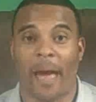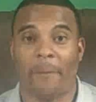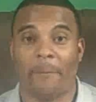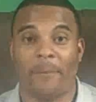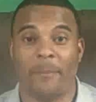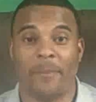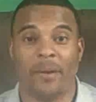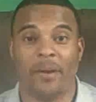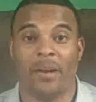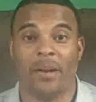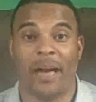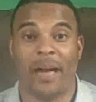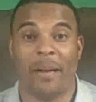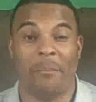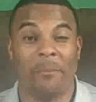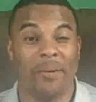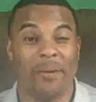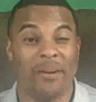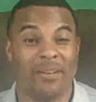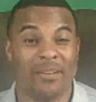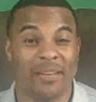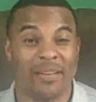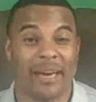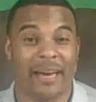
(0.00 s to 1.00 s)
I
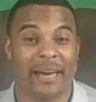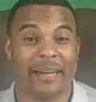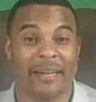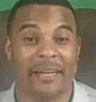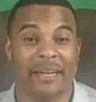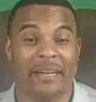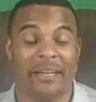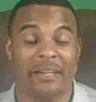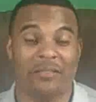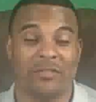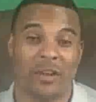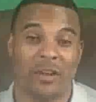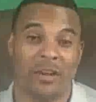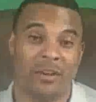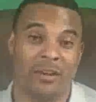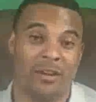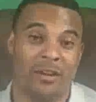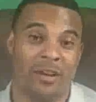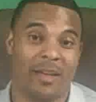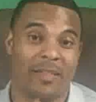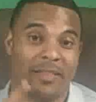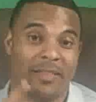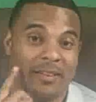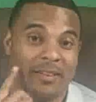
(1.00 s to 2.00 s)
barely got a kiss out
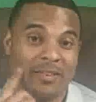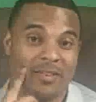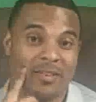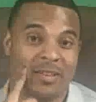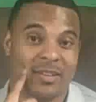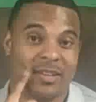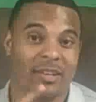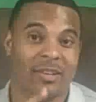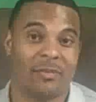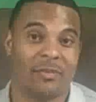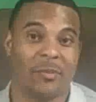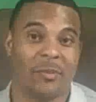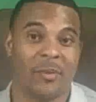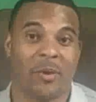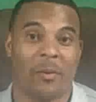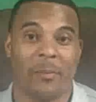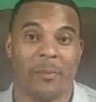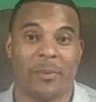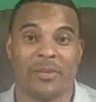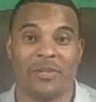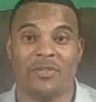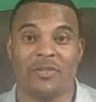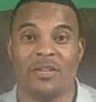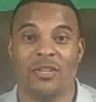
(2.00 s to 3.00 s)
of there. I think she kissed me
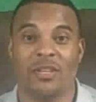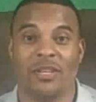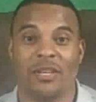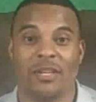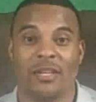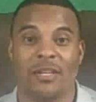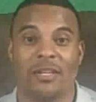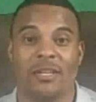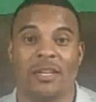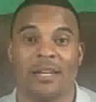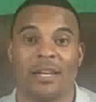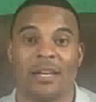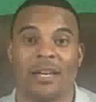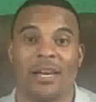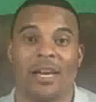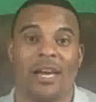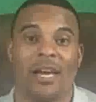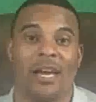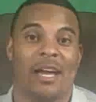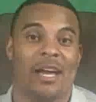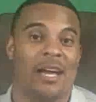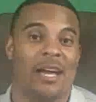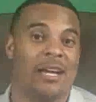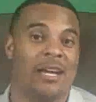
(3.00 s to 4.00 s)
on my cheek,
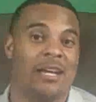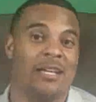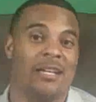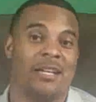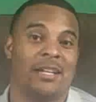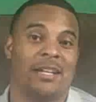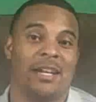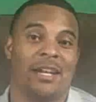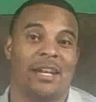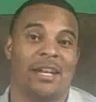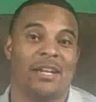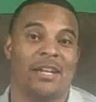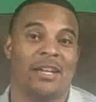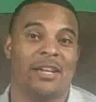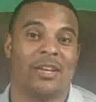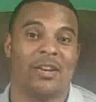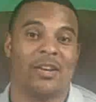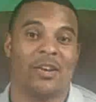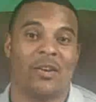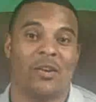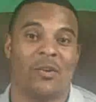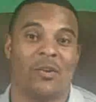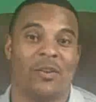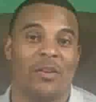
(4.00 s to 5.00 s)
and
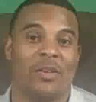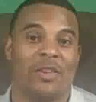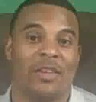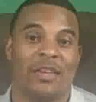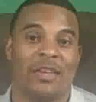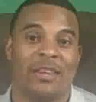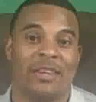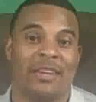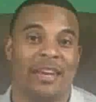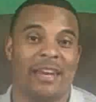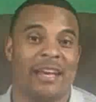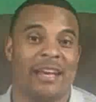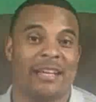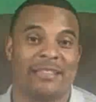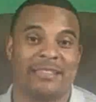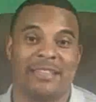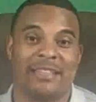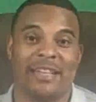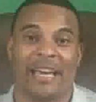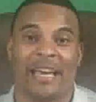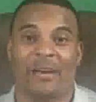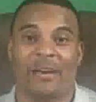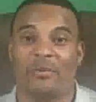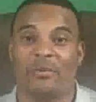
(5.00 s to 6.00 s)
then the
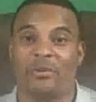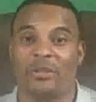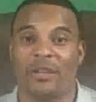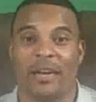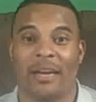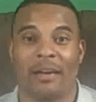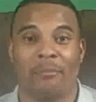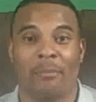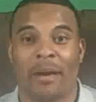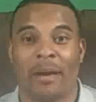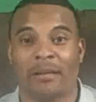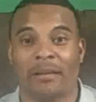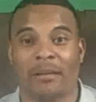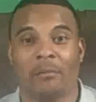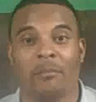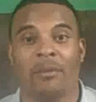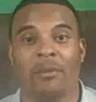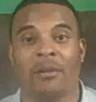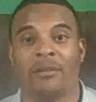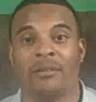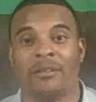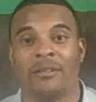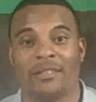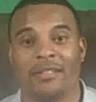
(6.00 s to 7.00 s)
next day it was back to
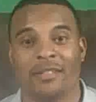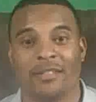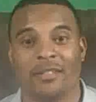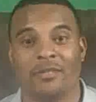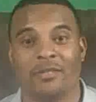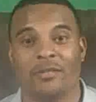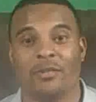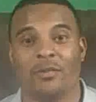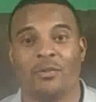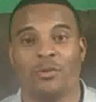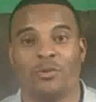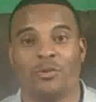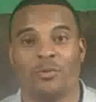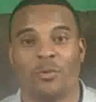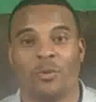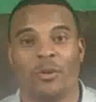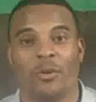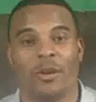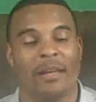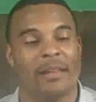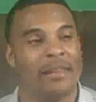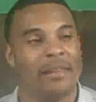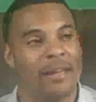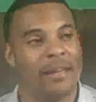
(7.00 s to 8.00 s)
business as
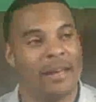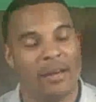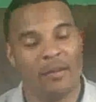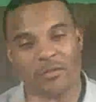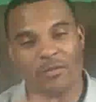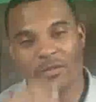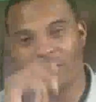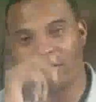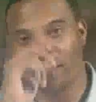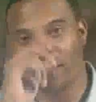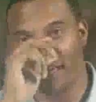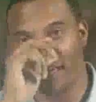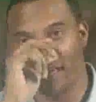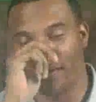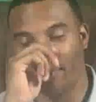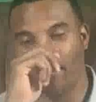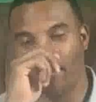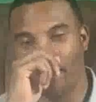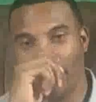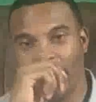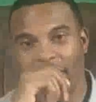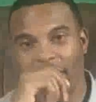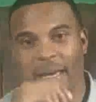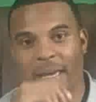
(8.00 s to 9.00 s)
usual. And then I was like,
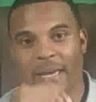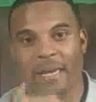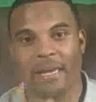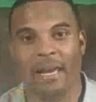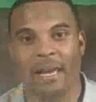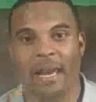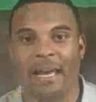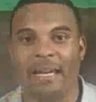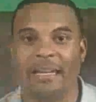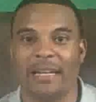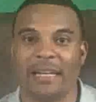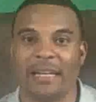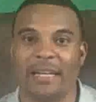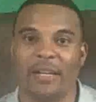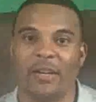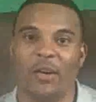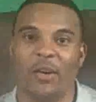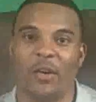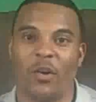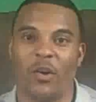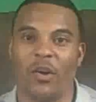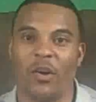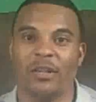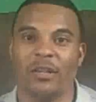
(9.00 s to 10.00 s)
man, I
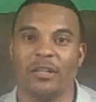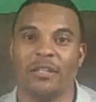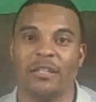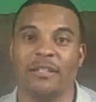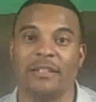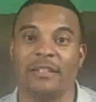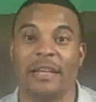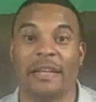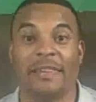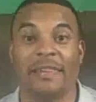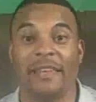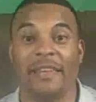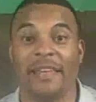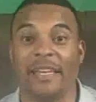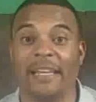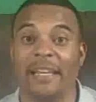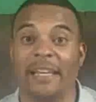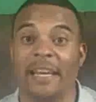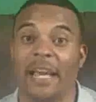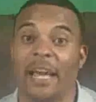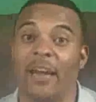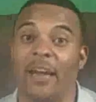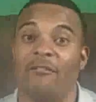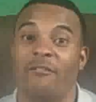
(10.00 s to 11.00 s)
did all this, and
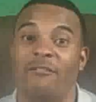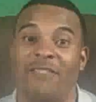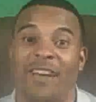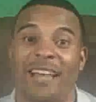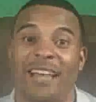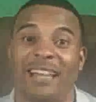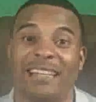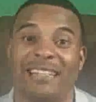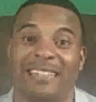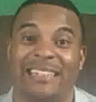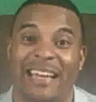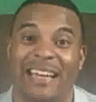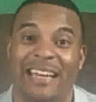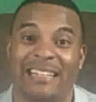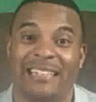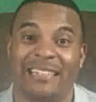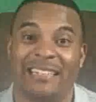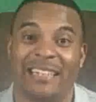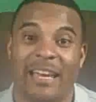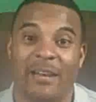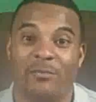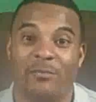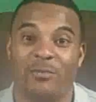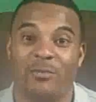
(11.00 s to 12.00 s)
then
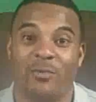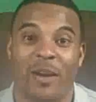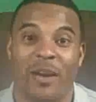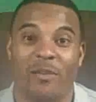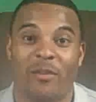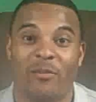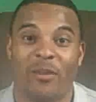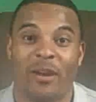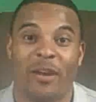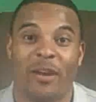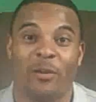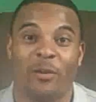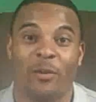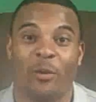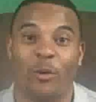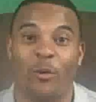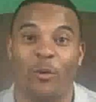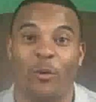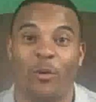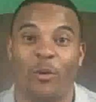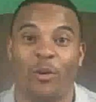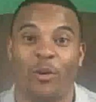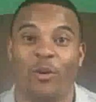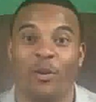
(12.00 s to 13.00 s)
Valentine's Day was right around the
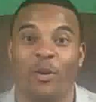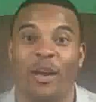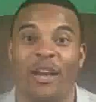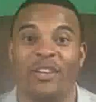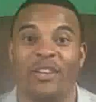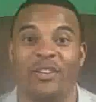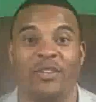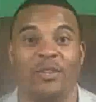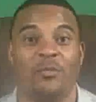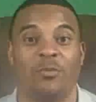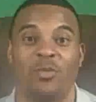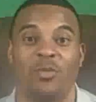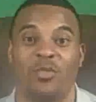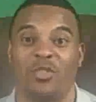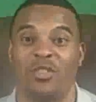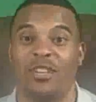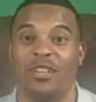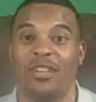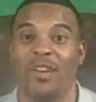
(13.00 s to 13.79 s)
corner, and she was